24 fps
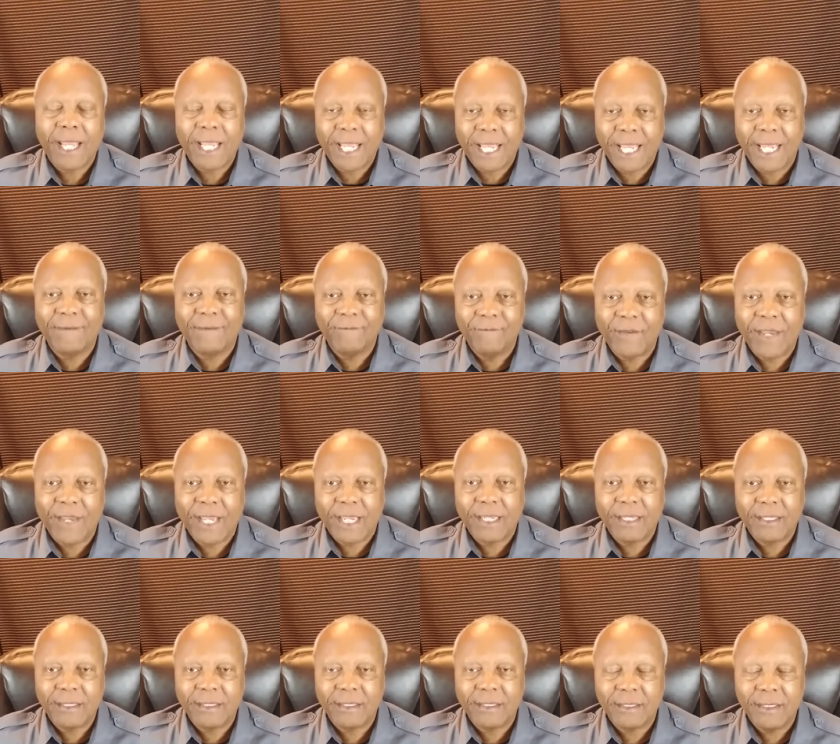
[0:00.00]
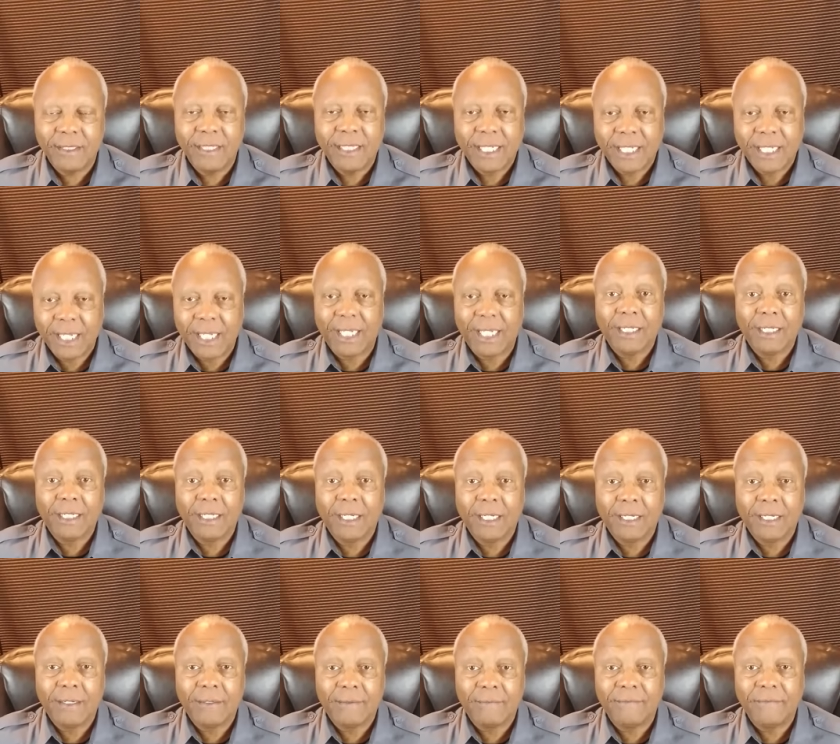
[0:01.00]
in faith, in
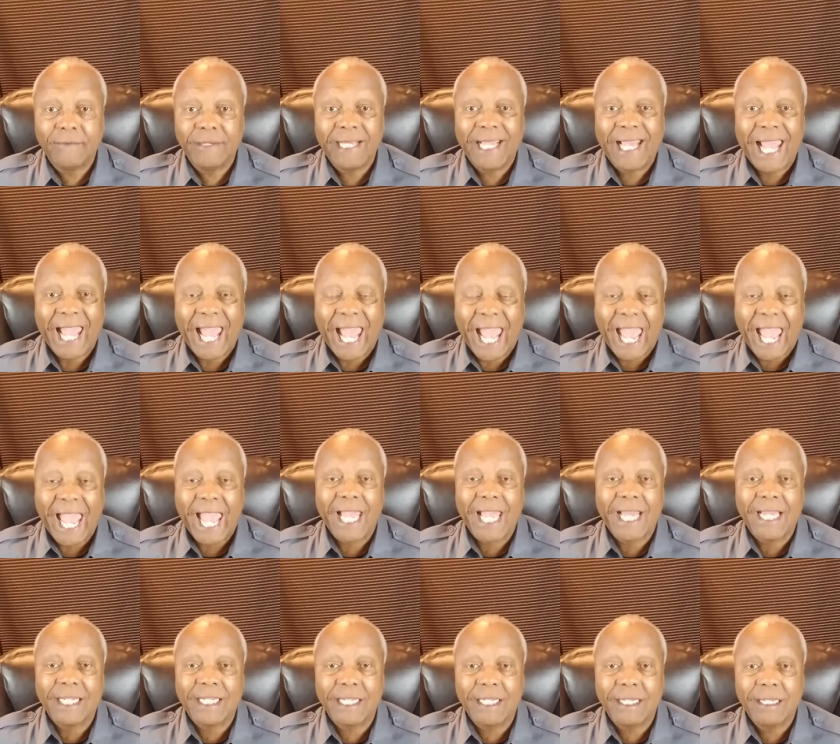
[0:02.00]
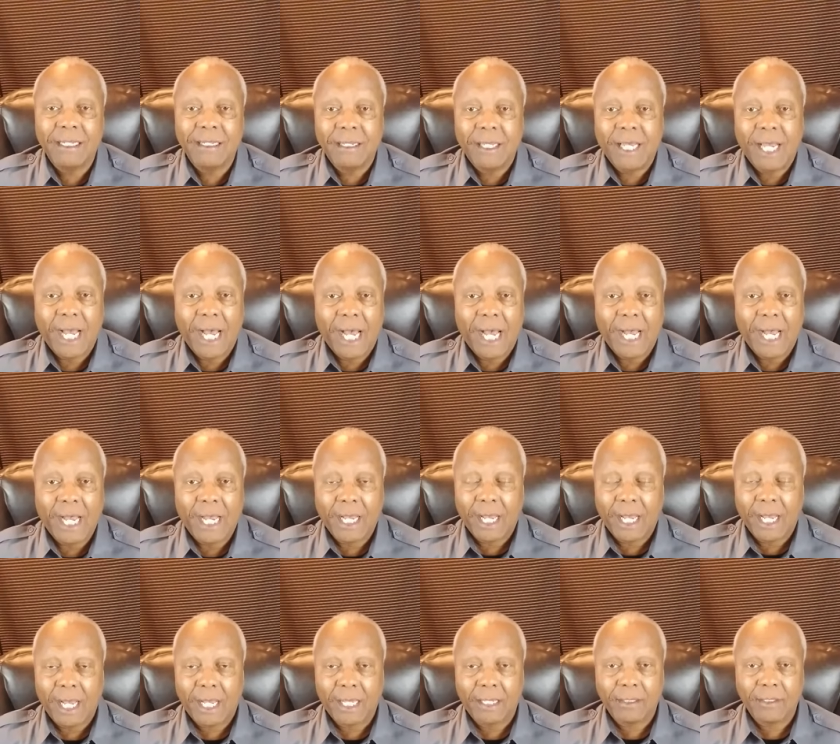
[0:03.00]
love, and, uh,
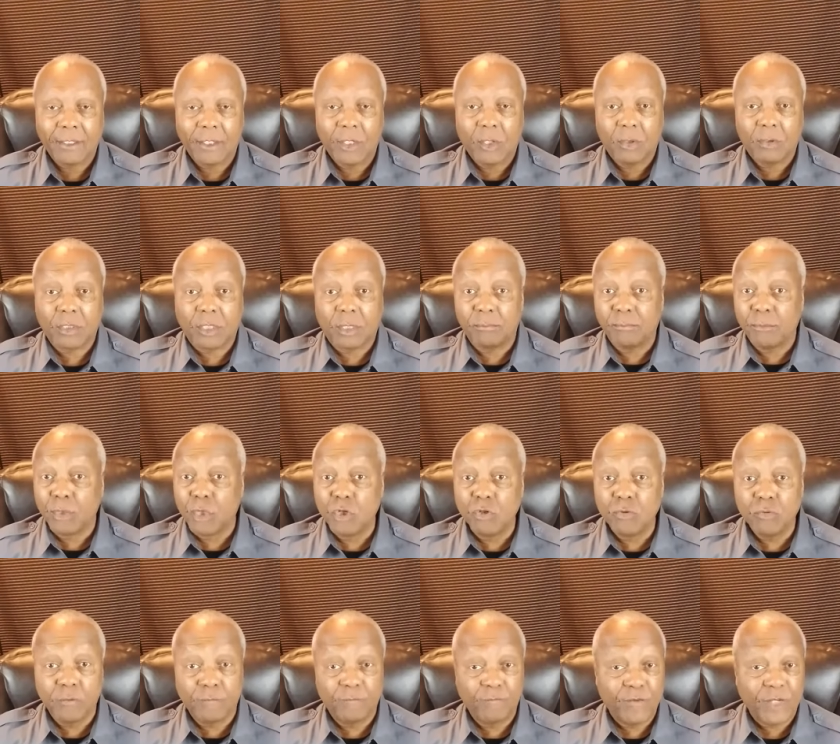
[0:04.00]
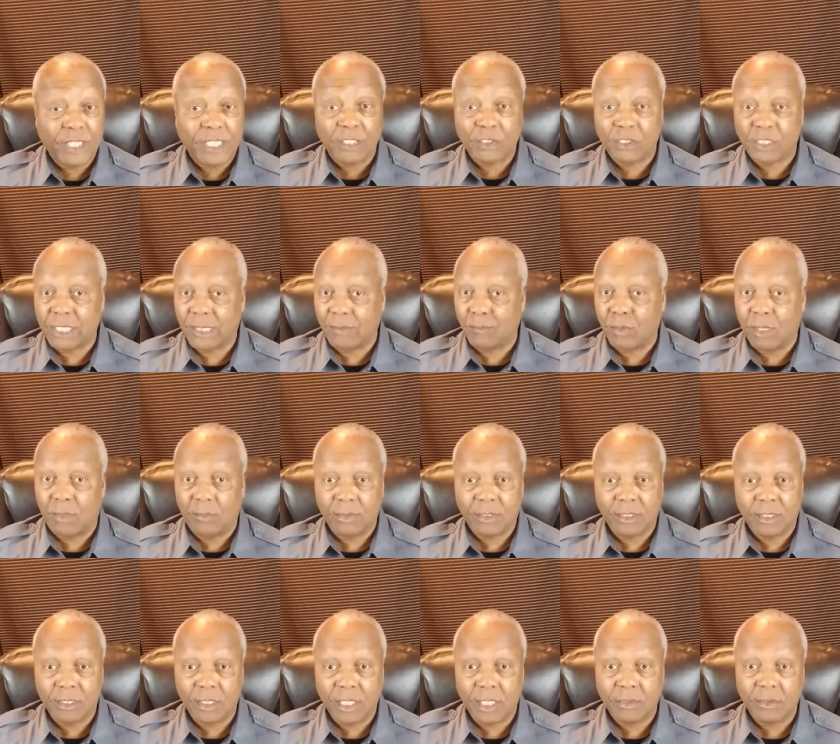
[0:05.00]
uh, you know, commune, fellowship one with
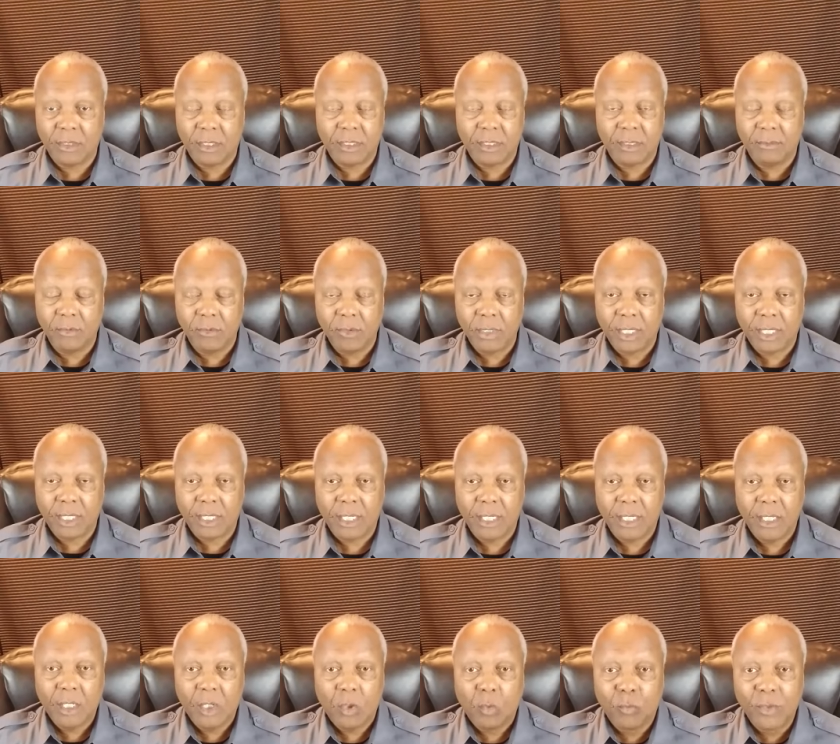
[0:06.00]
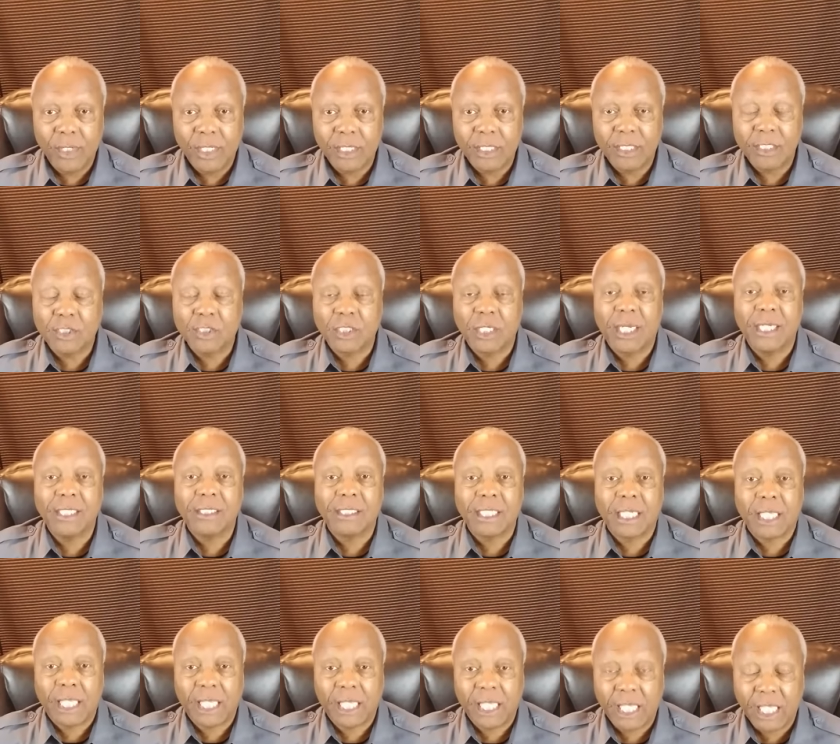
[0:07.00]
another in the morning we get a chance
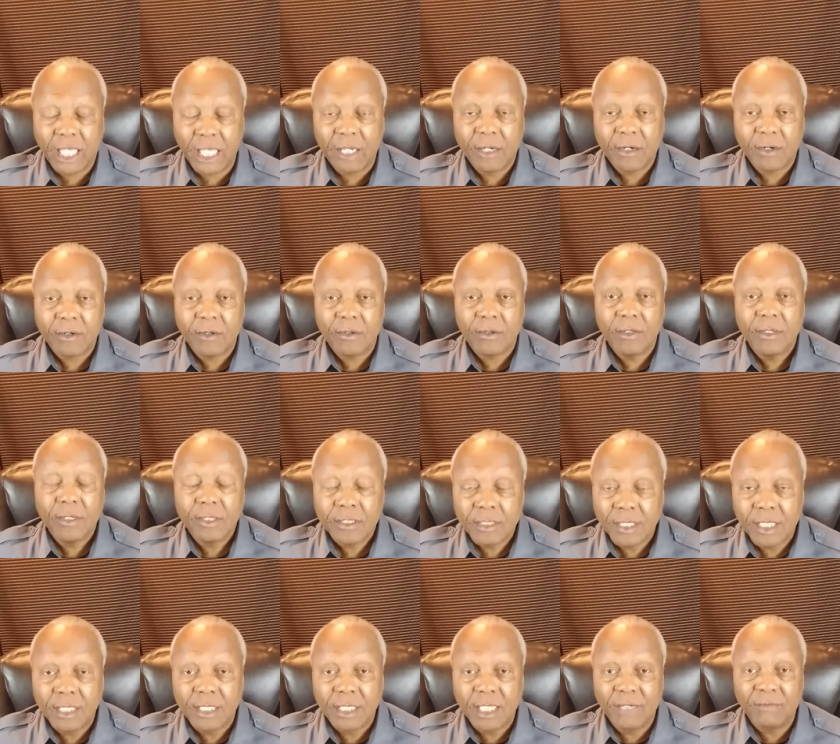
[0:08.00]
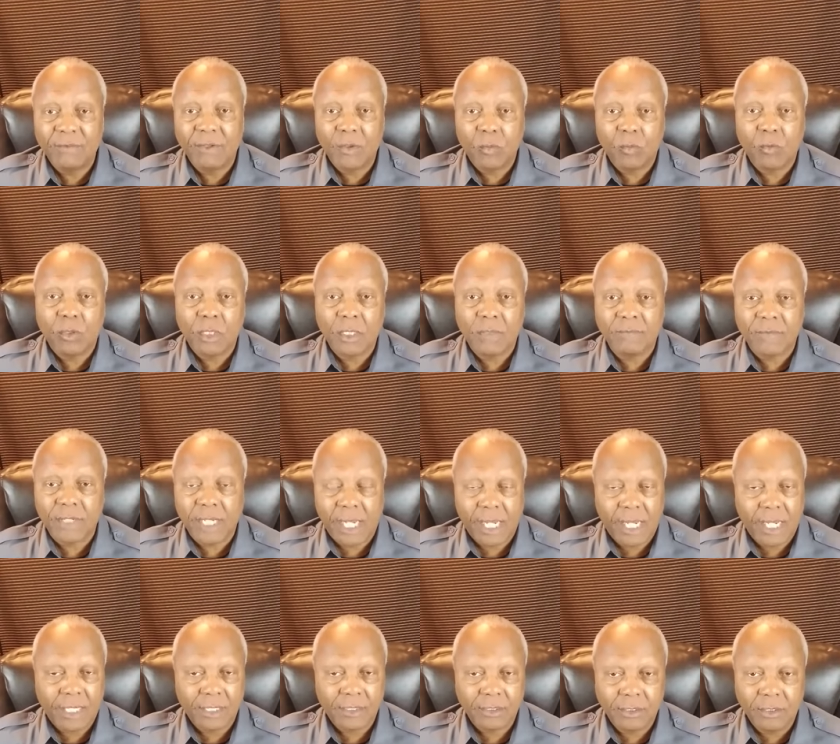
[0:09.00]
to hear the living word of
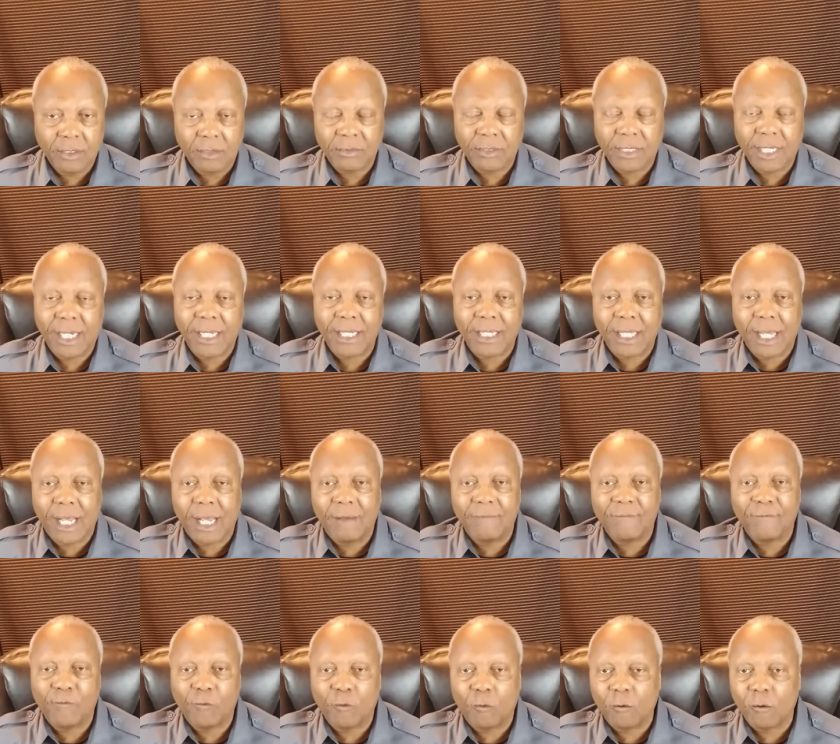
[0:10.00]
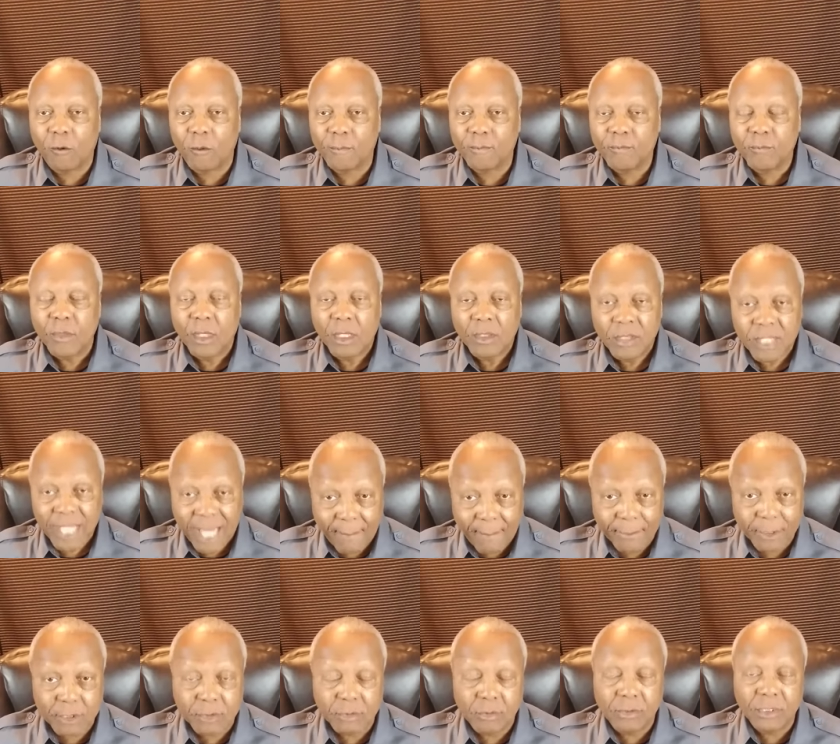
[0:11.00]
God. You know, thank God for the
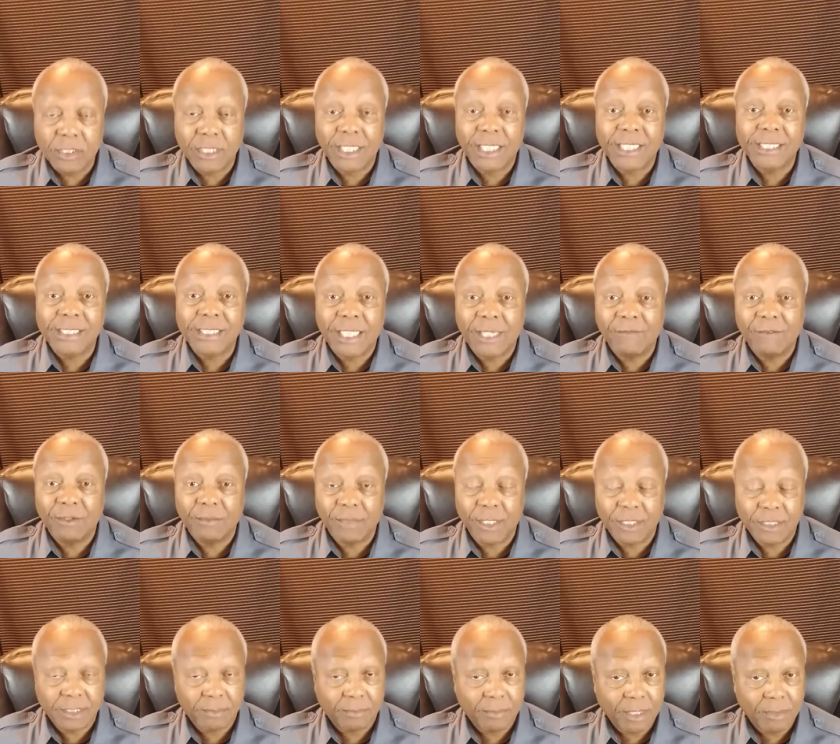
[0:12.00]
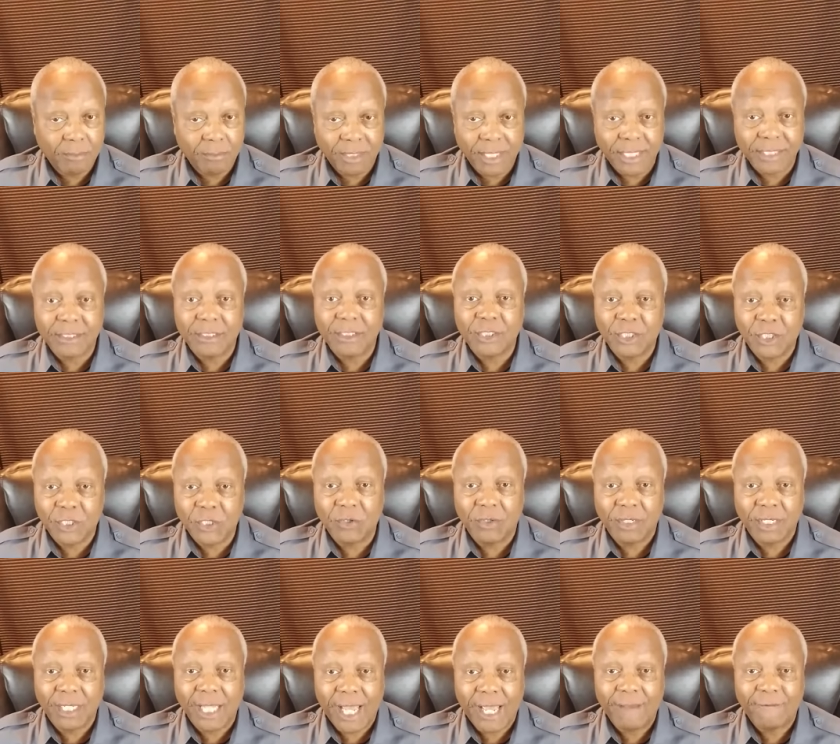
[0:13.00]
opportunity He's given me to be a blessing to
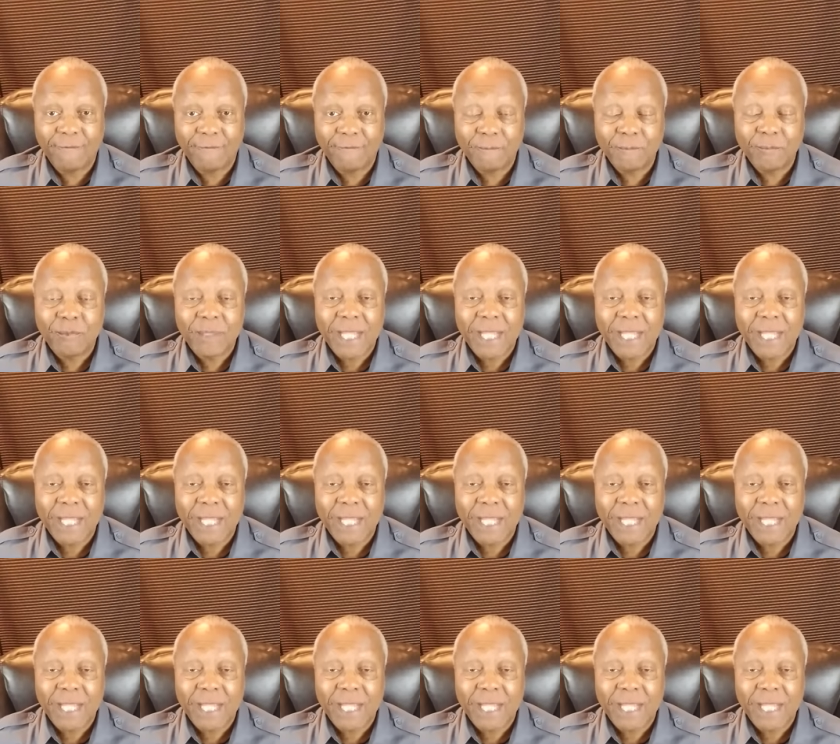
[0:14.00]
your life.